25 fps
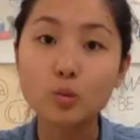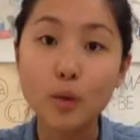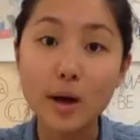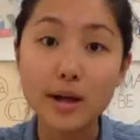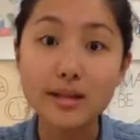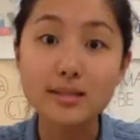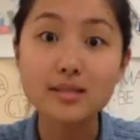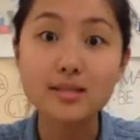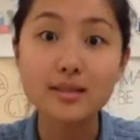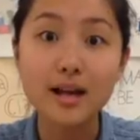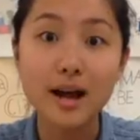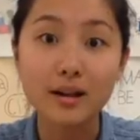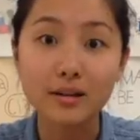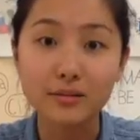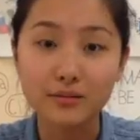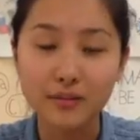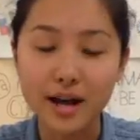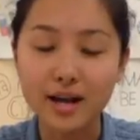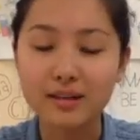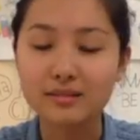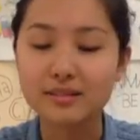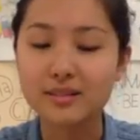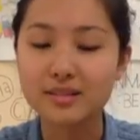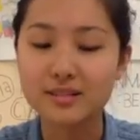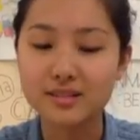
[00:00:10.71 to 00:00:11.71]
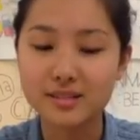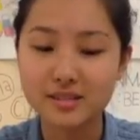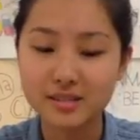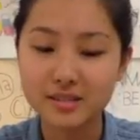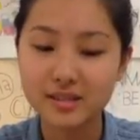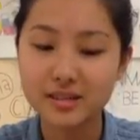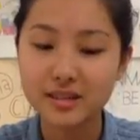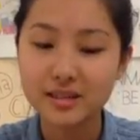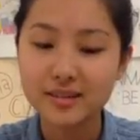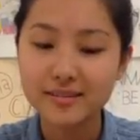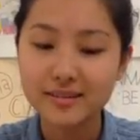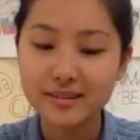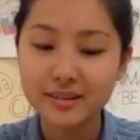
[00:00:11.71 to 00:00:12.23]
West Nile virus.
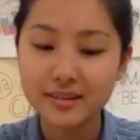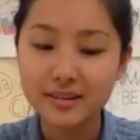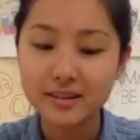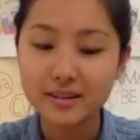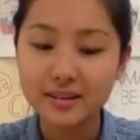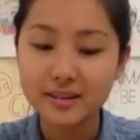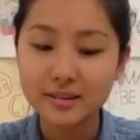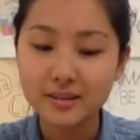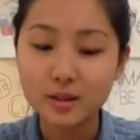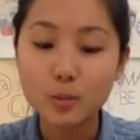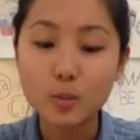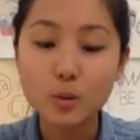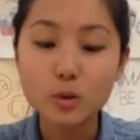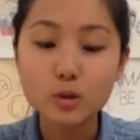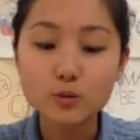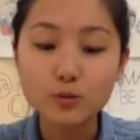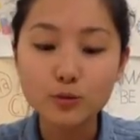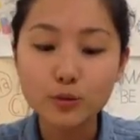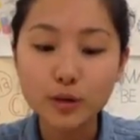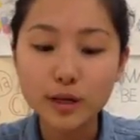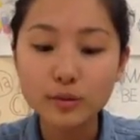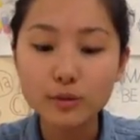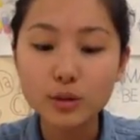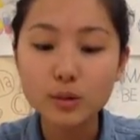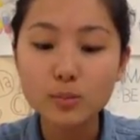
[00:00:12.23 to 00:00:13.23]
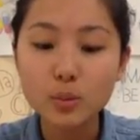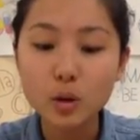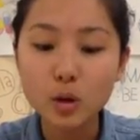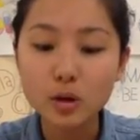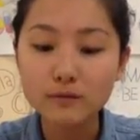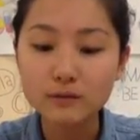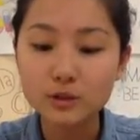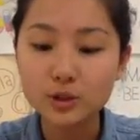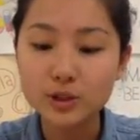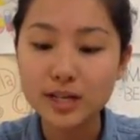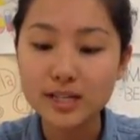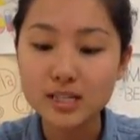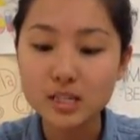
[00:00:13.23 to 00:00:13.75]
The most frequent mode of
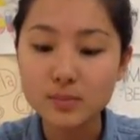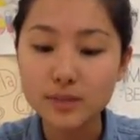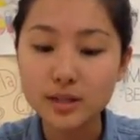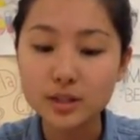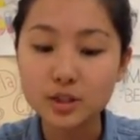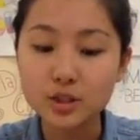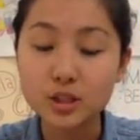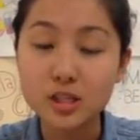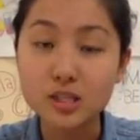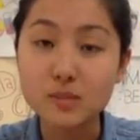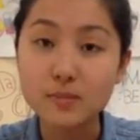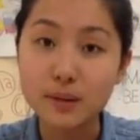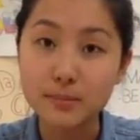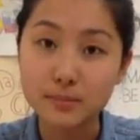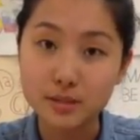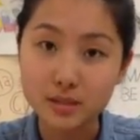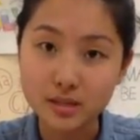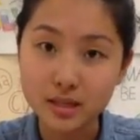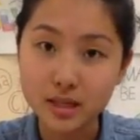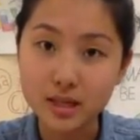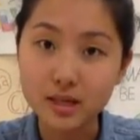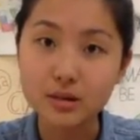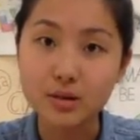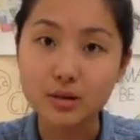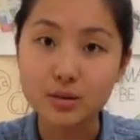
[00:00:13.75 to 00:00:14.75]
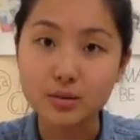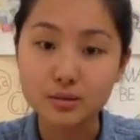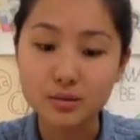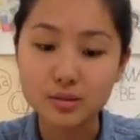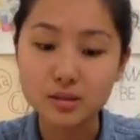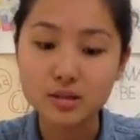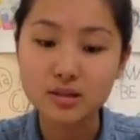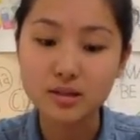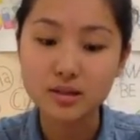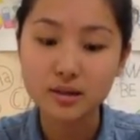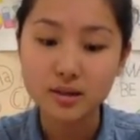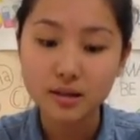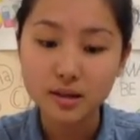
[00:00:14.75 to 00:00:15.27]
transmission is by
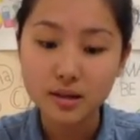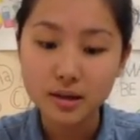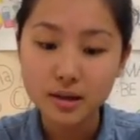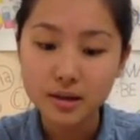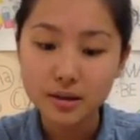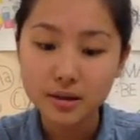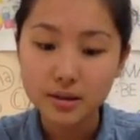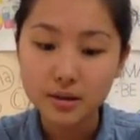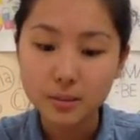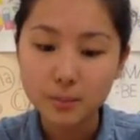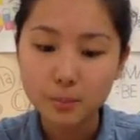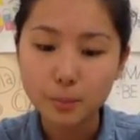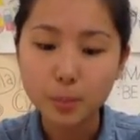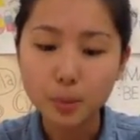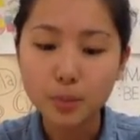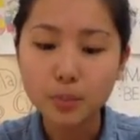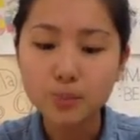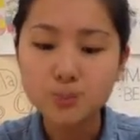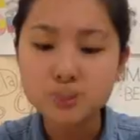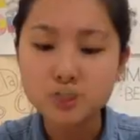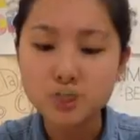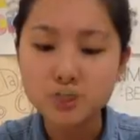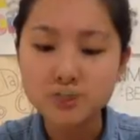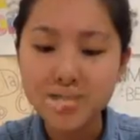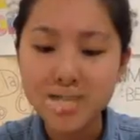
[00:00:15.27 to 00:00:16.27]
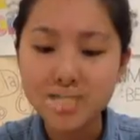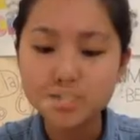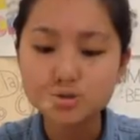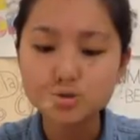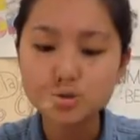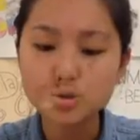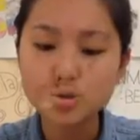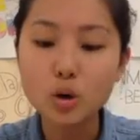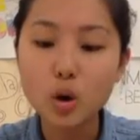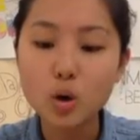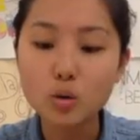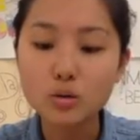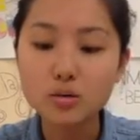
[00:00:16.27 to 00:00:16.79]
mosquitoes. Birds are
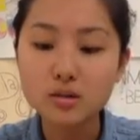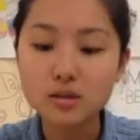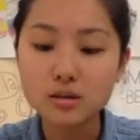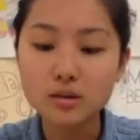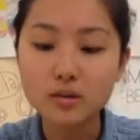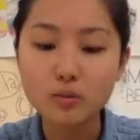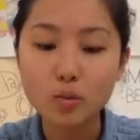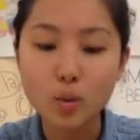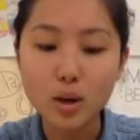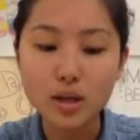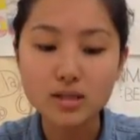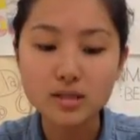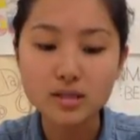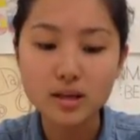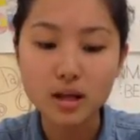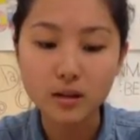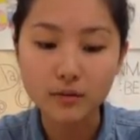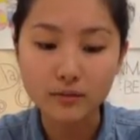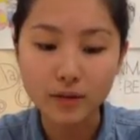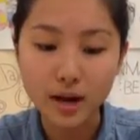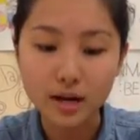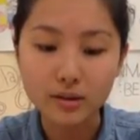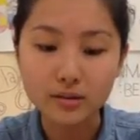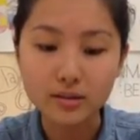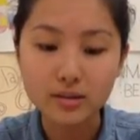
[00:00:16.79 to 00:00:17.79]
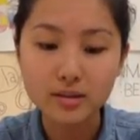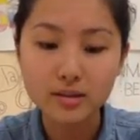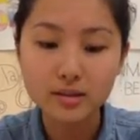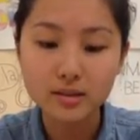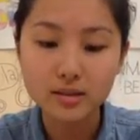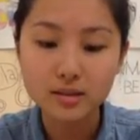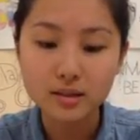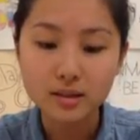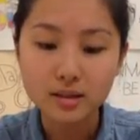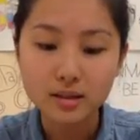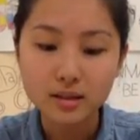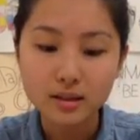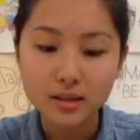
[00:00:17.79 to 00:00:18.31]
natural hosts of West Nile
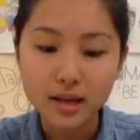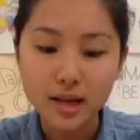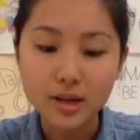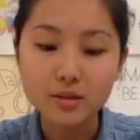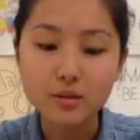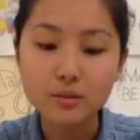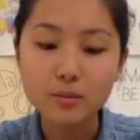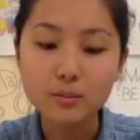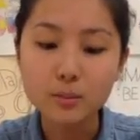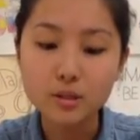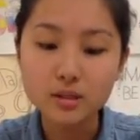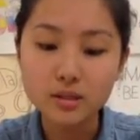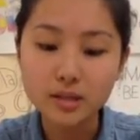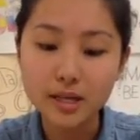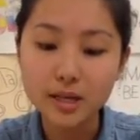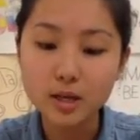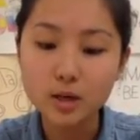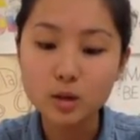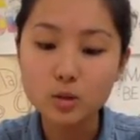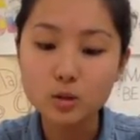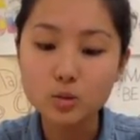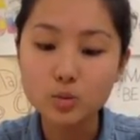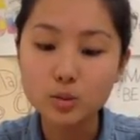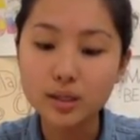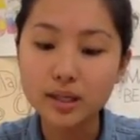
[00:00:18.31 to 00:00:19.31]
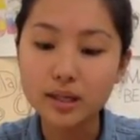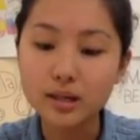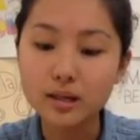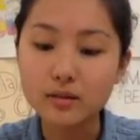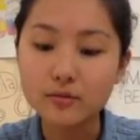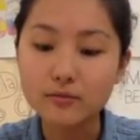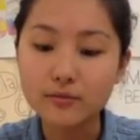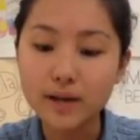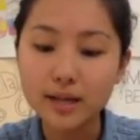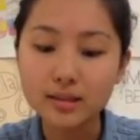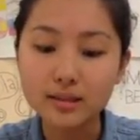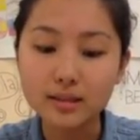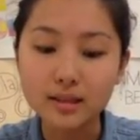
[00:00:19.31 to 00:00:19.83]
virus, and the mosquitoes will get
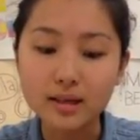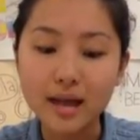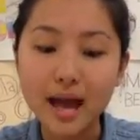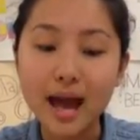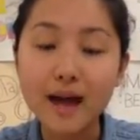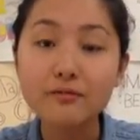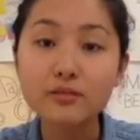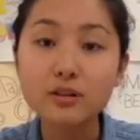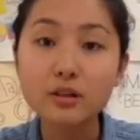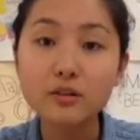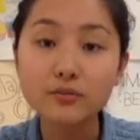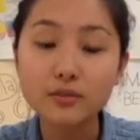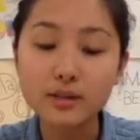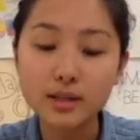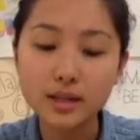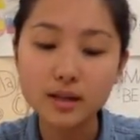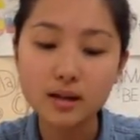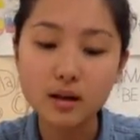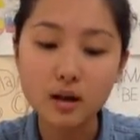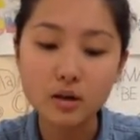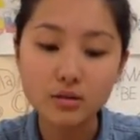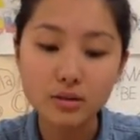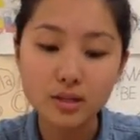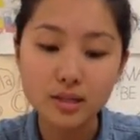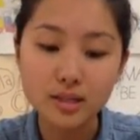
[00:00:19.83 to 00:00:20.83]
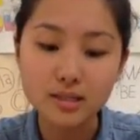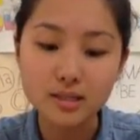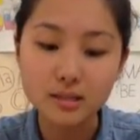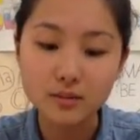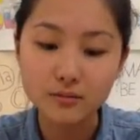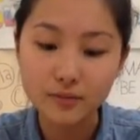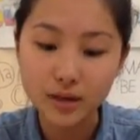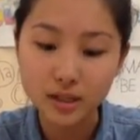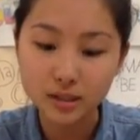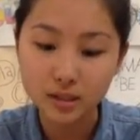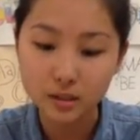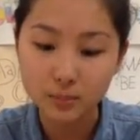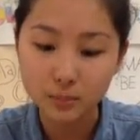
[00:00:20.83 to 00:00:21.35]
infected after feeding on these
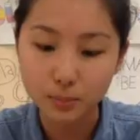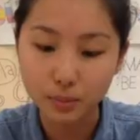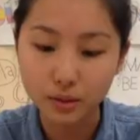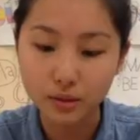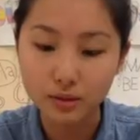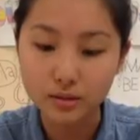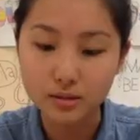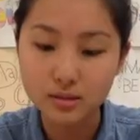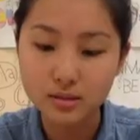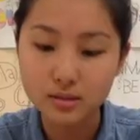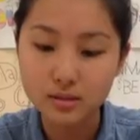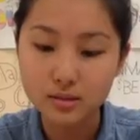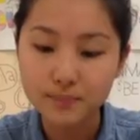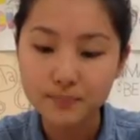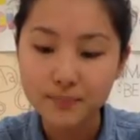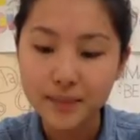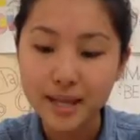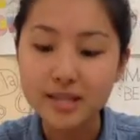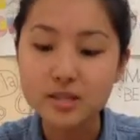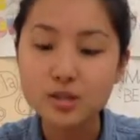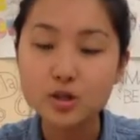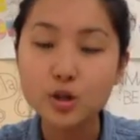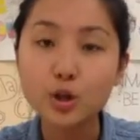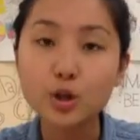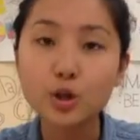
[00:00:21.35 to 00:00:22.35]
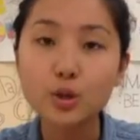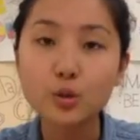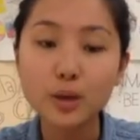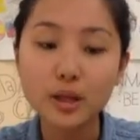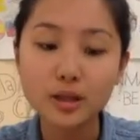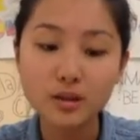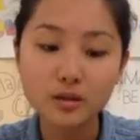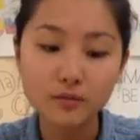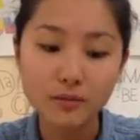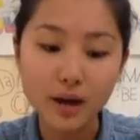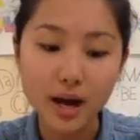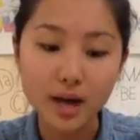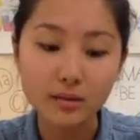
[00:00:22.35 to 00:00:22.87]
infected birds and circulate
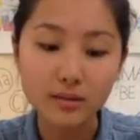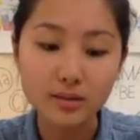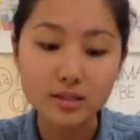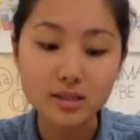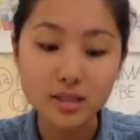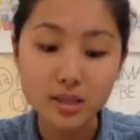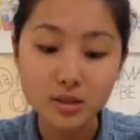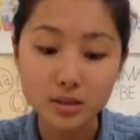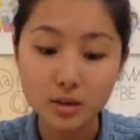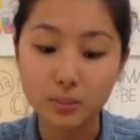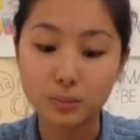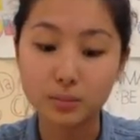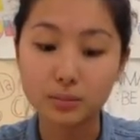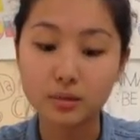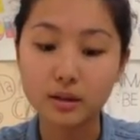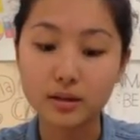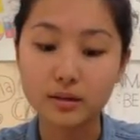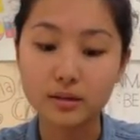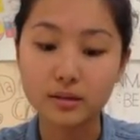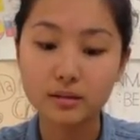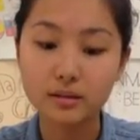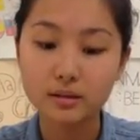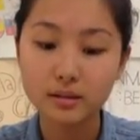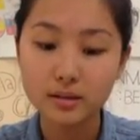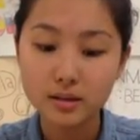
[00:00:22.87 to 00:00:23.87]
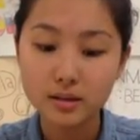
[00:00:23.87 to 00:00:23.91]
the virus in their blood.